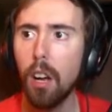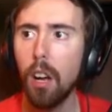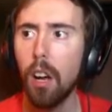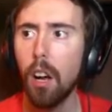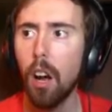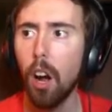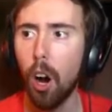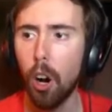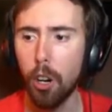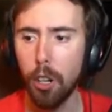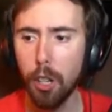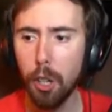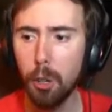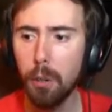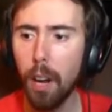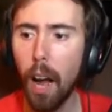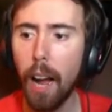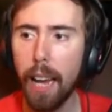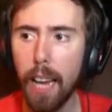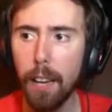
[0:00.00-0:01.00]
Are you
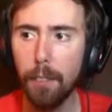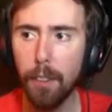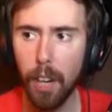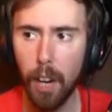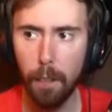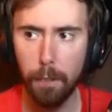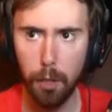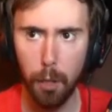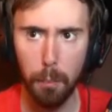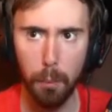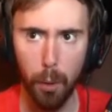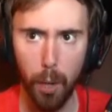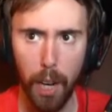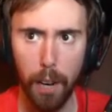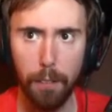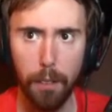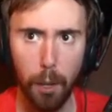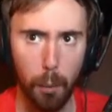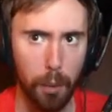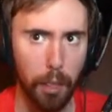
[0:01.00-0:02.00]
naive enough to
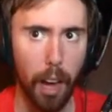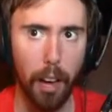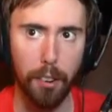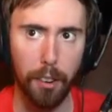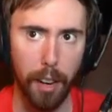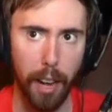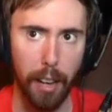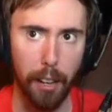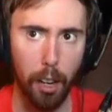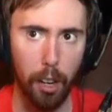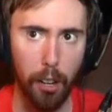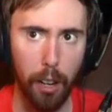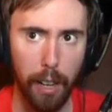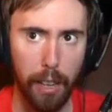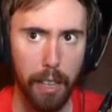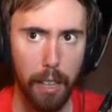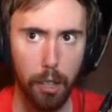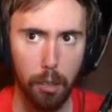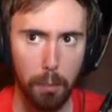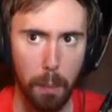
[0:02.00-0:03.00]
believe that without an add-on like this,